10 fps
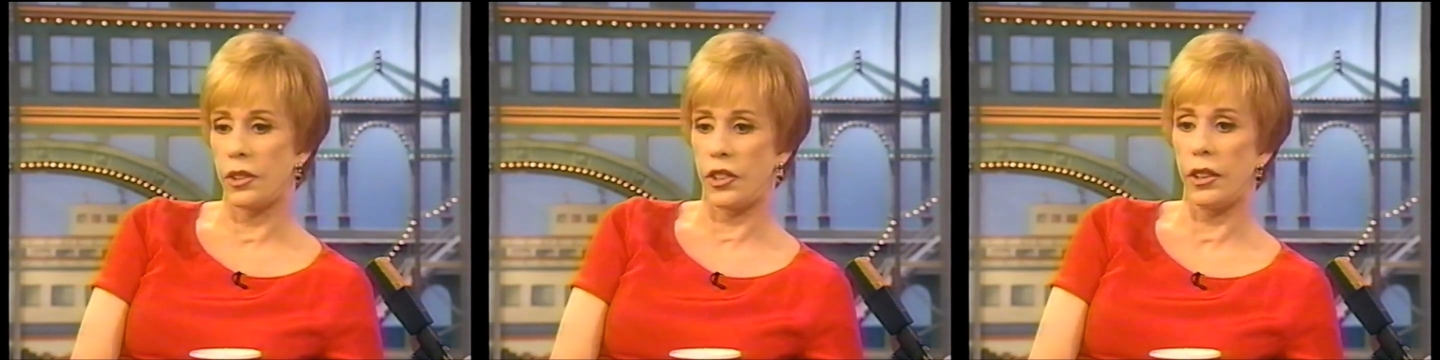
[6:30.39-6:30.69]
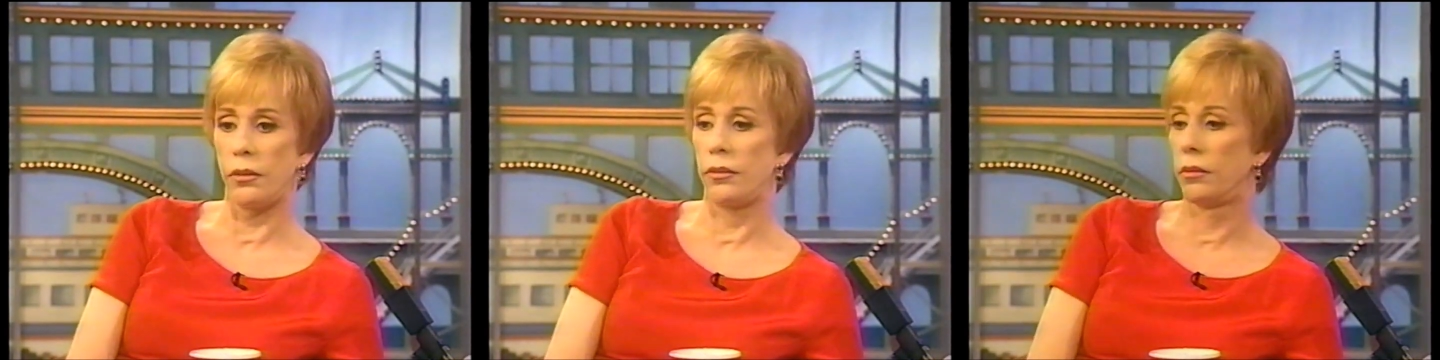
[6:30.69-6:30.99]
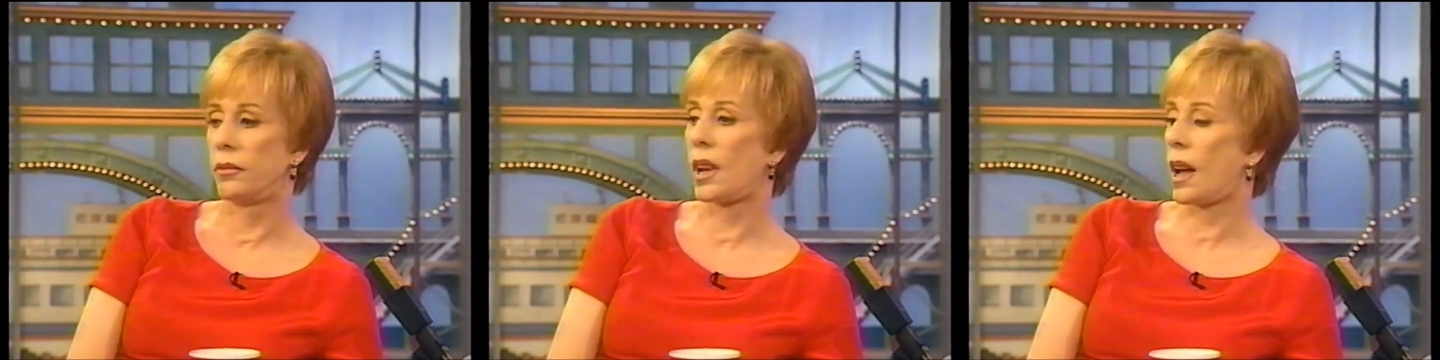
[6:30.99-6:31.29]
she
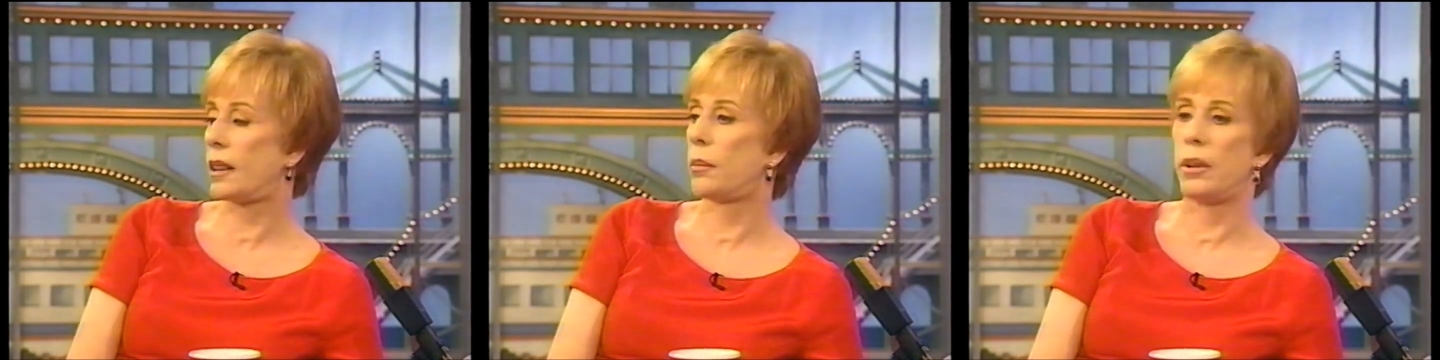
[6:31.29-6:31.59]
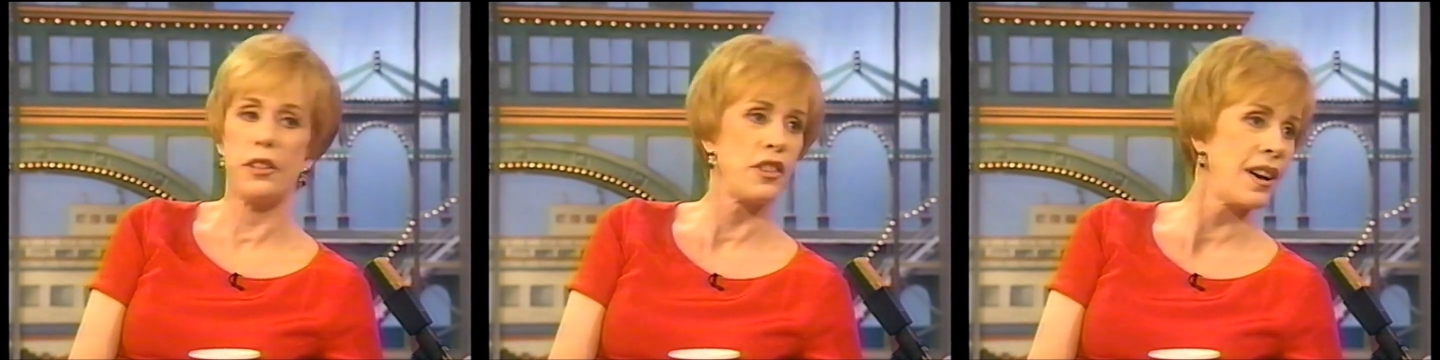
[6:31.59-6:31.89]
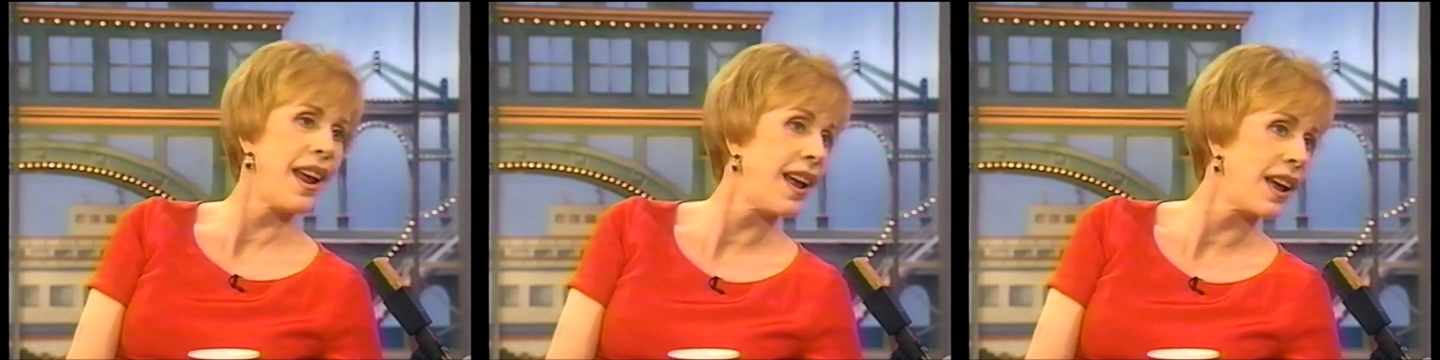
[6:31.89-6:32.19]
got to be
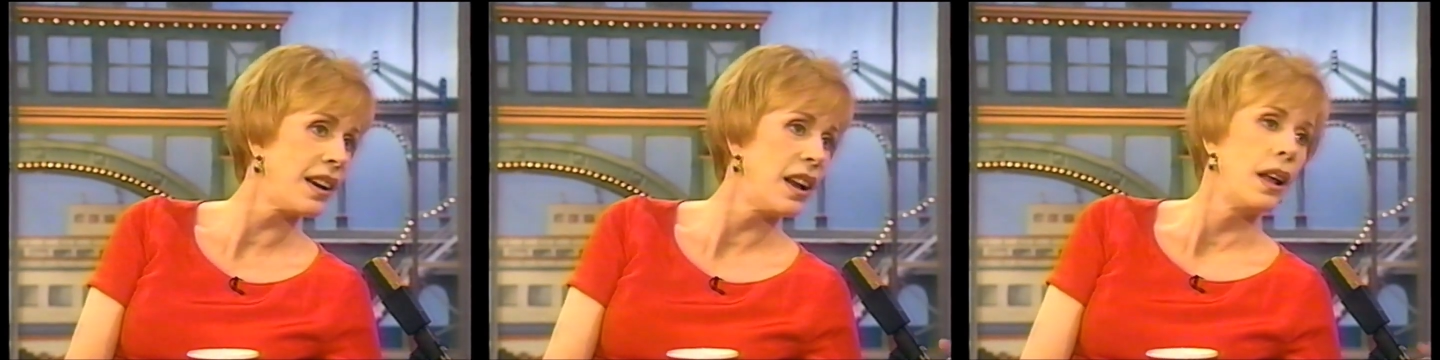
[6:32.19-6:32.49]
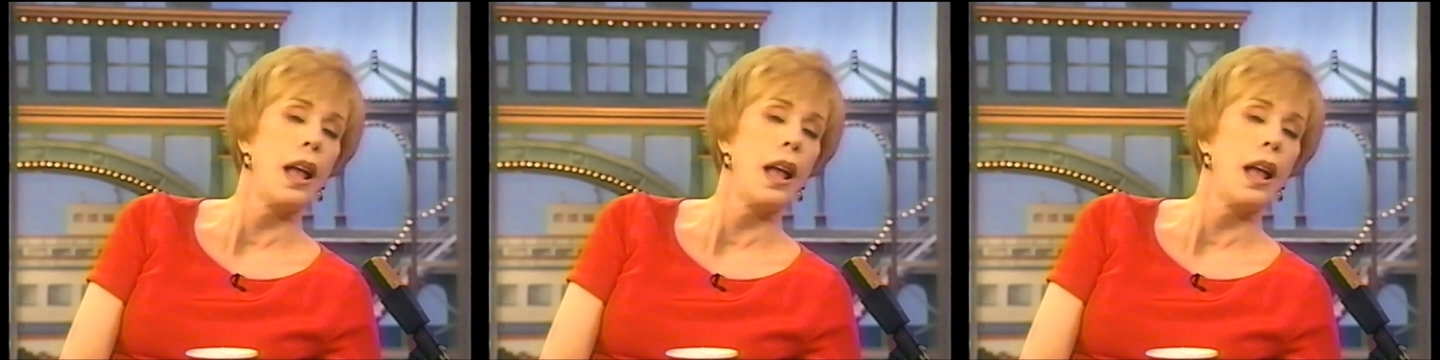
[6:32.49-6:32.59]
Jeanette. No. Oh.